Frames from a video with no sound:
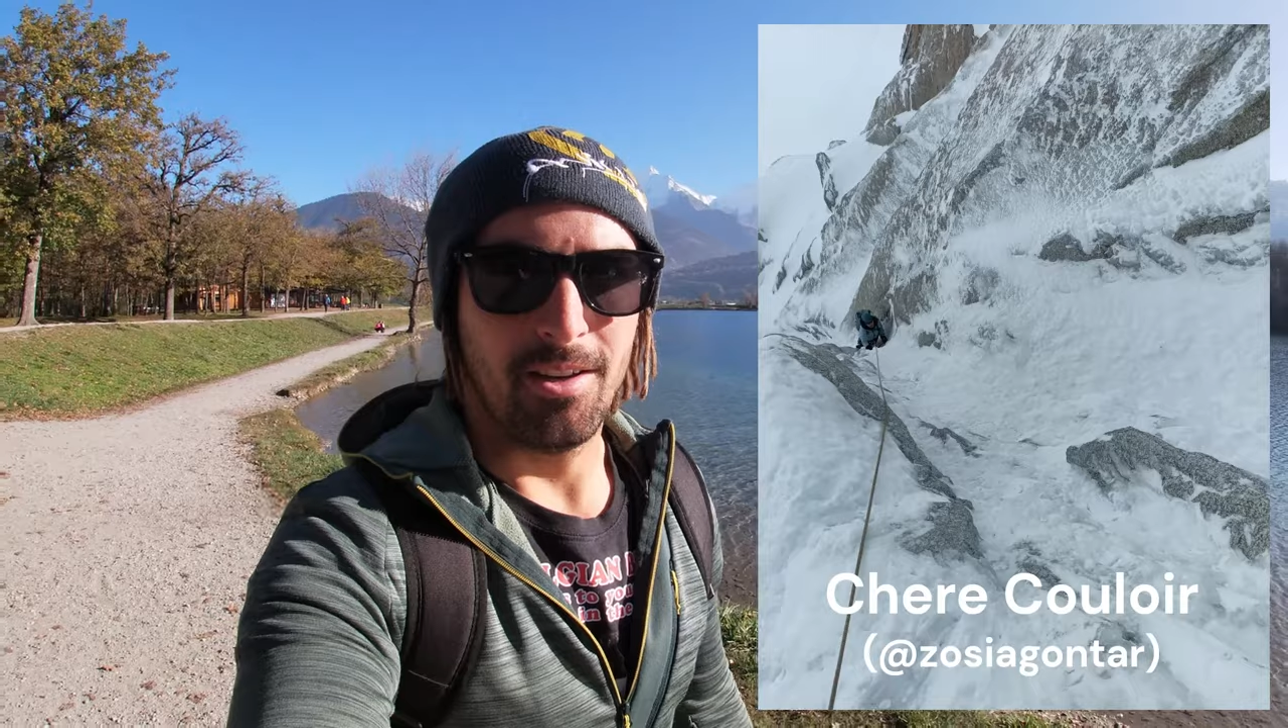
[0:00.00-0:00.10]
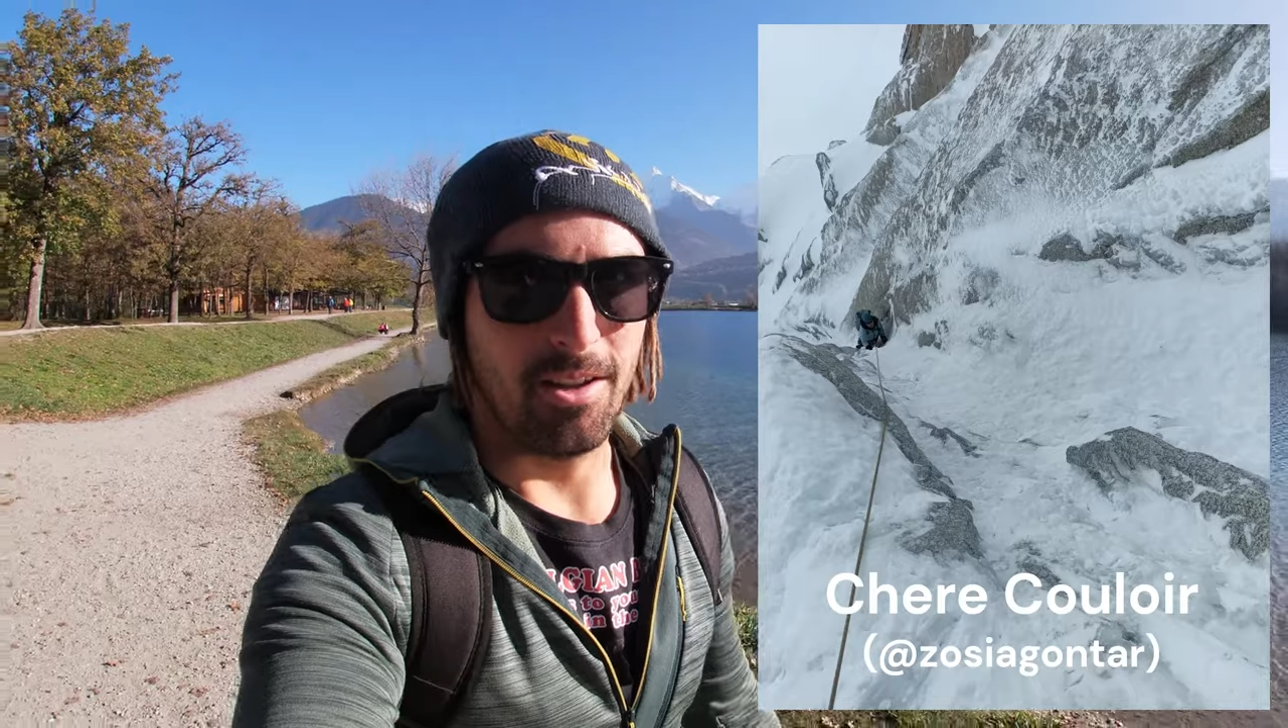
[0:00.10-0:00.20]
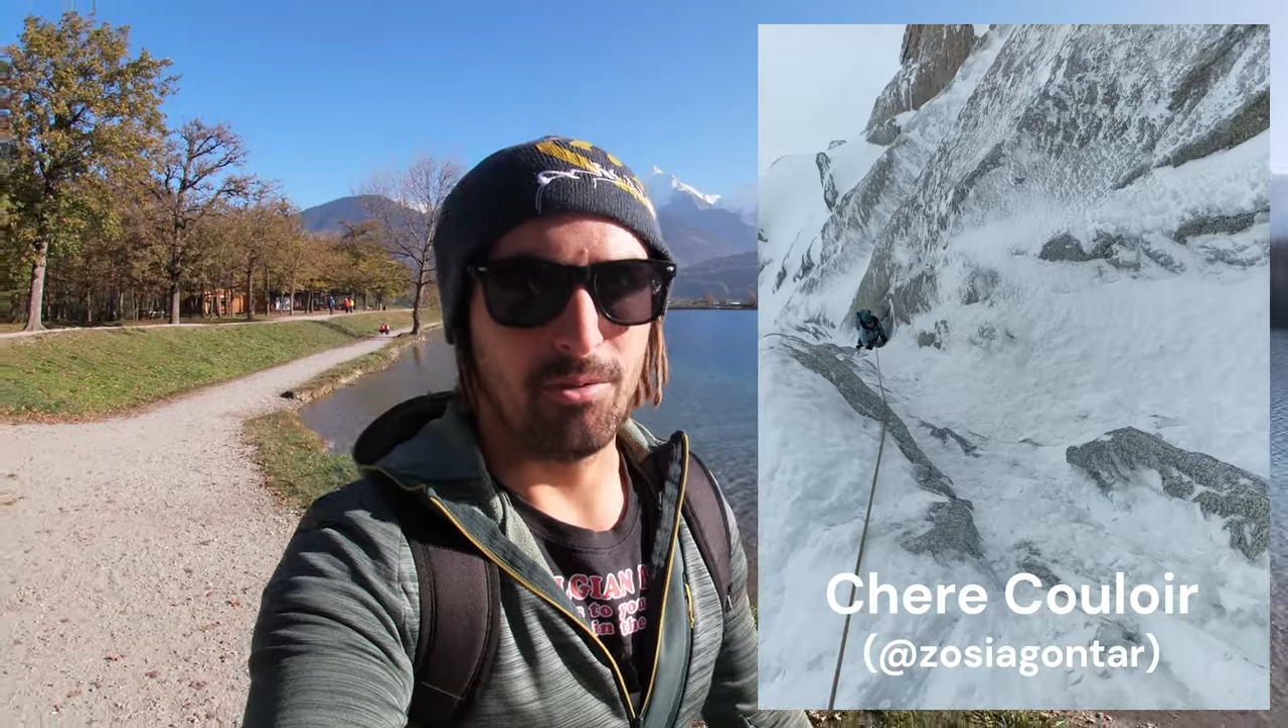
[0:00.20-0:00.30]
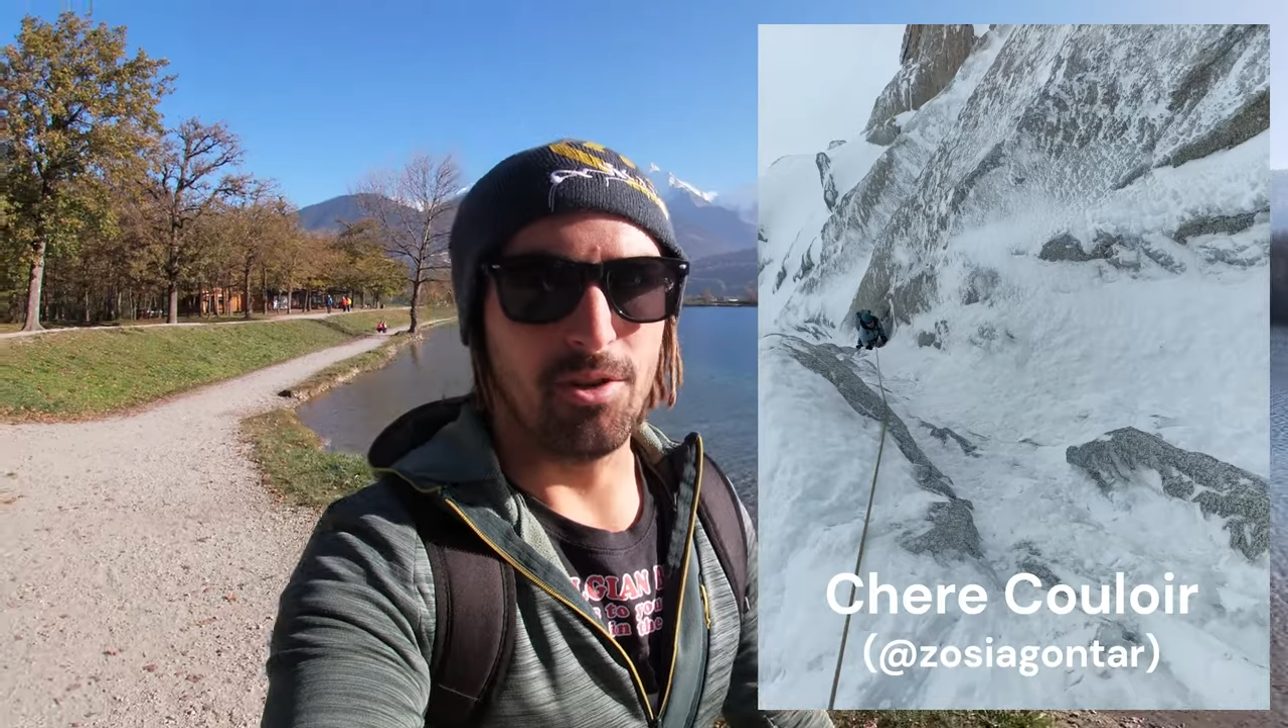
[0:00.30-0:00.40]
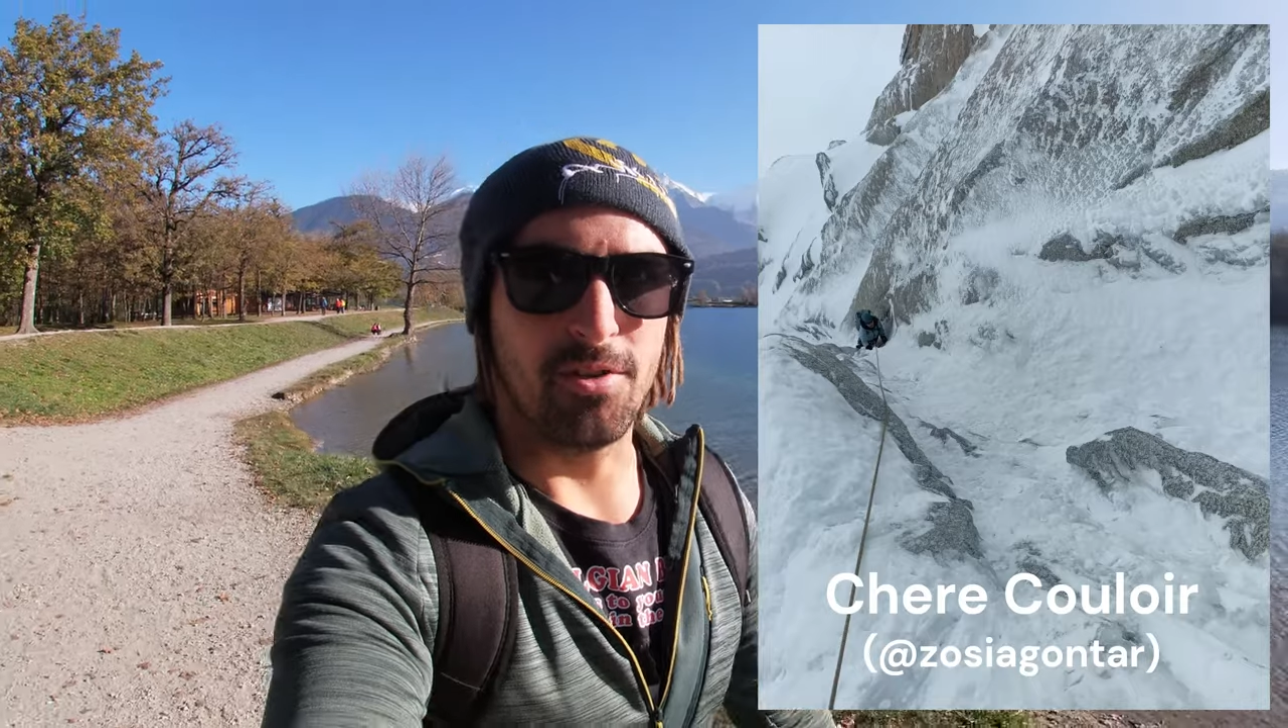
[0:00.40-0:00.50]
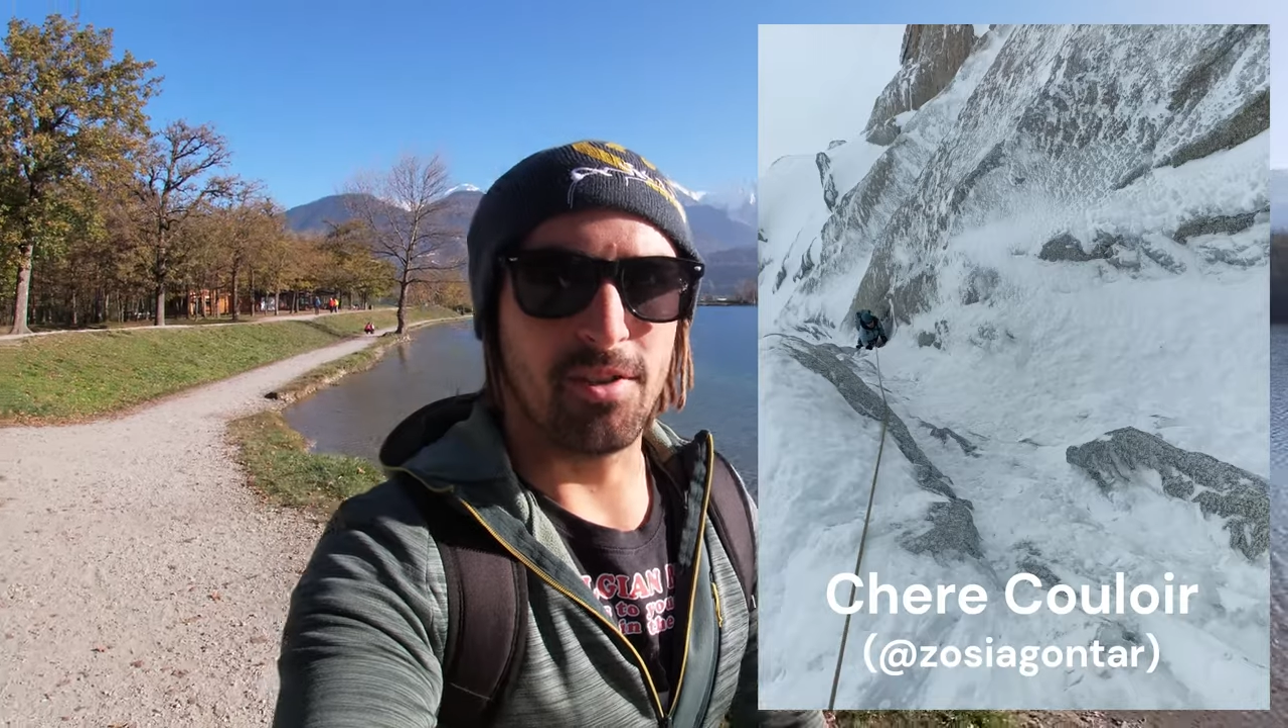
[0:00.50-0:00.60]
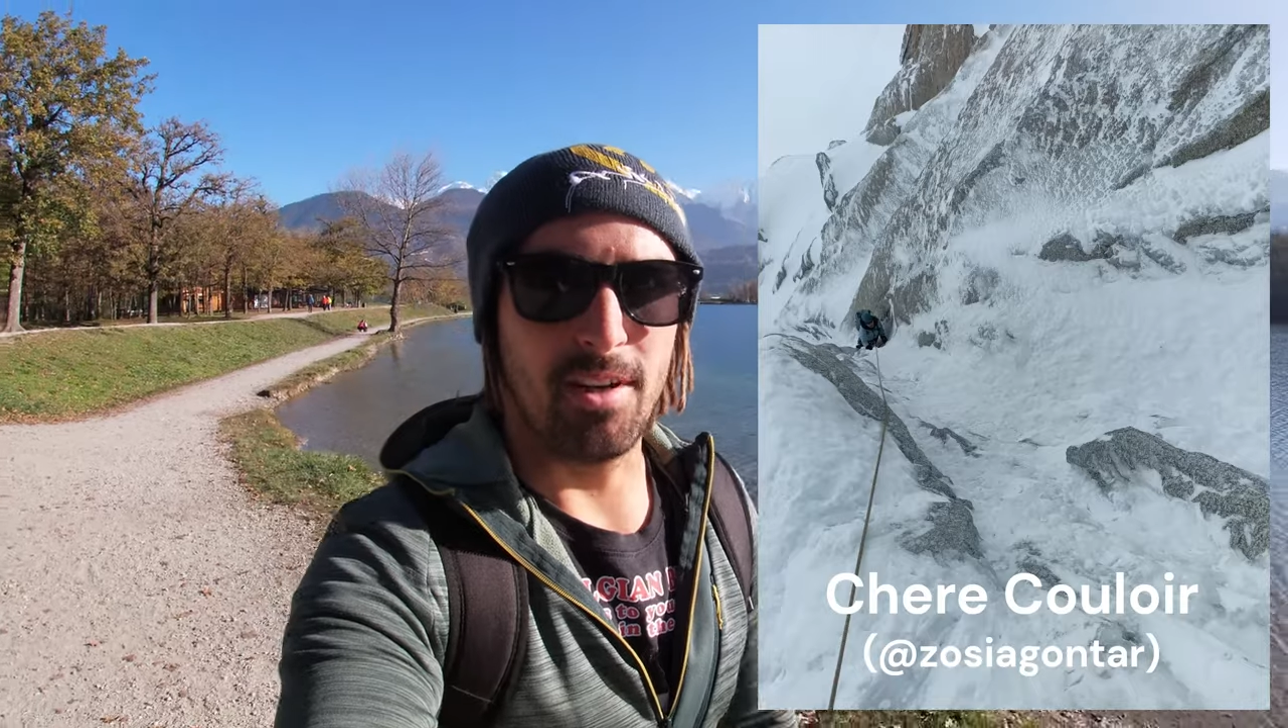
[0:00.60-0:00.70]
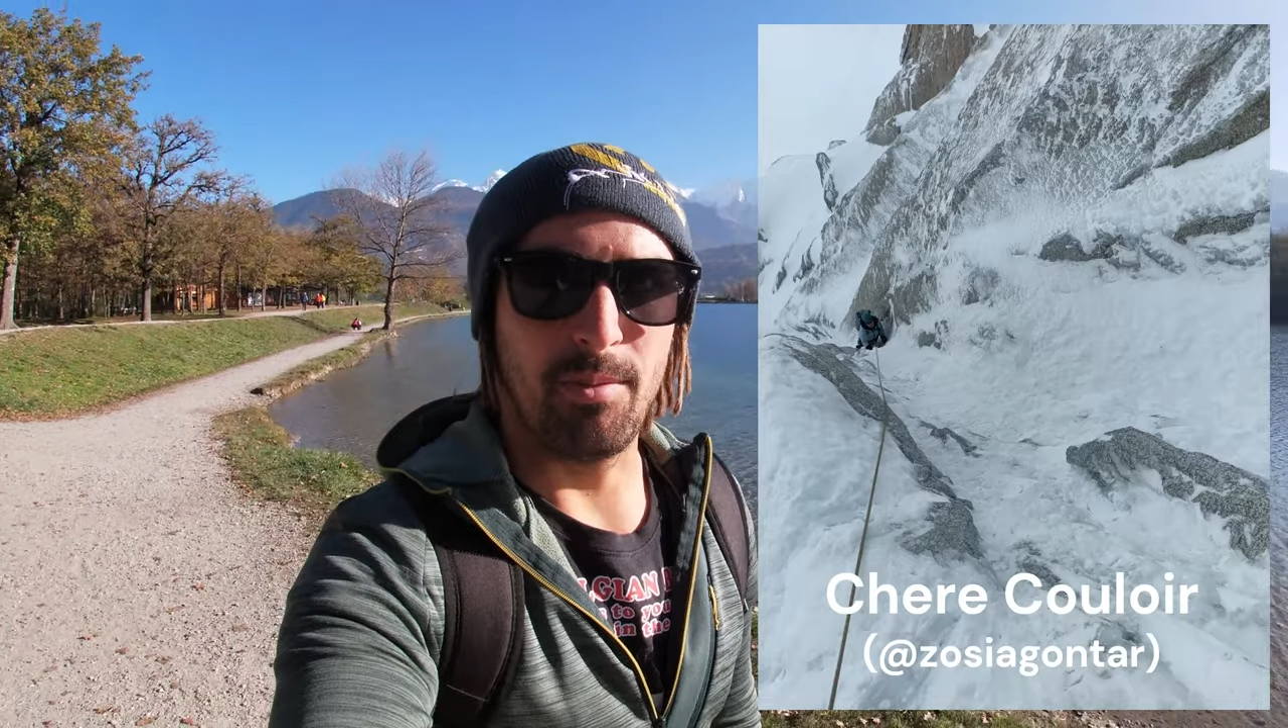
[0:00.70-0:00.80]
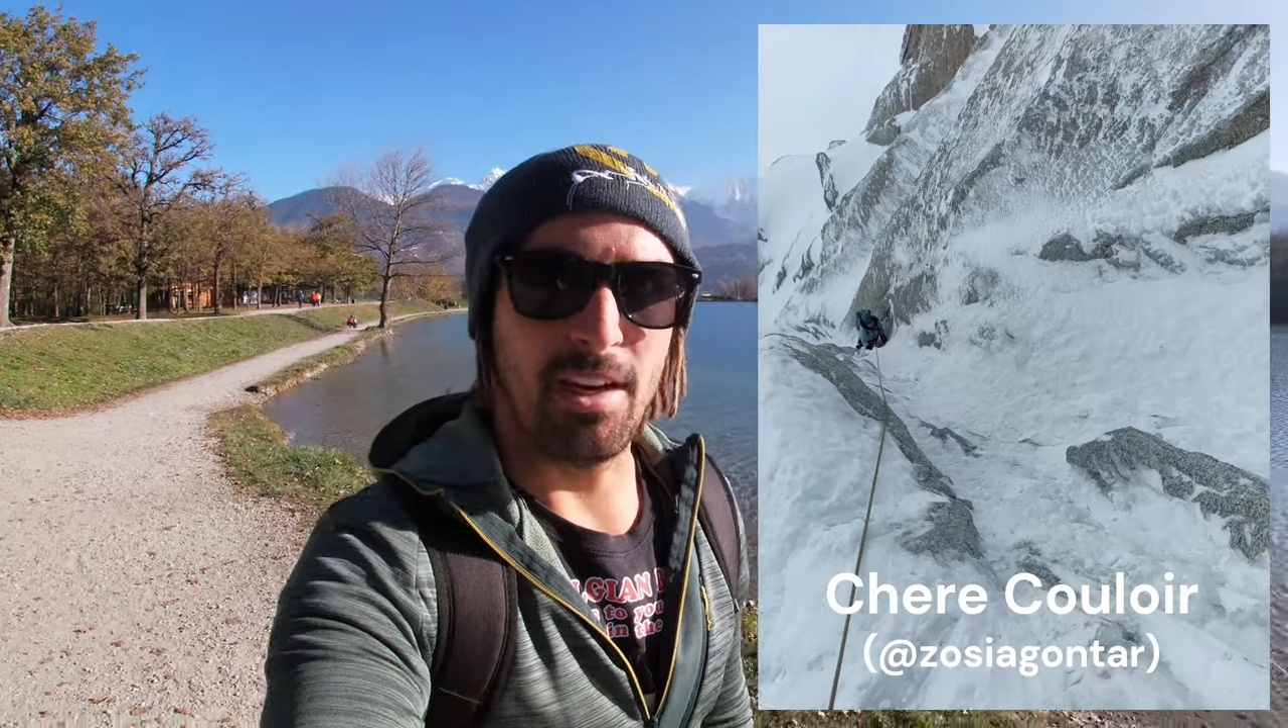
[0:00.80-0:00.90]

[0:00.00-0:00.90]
other routes are seeing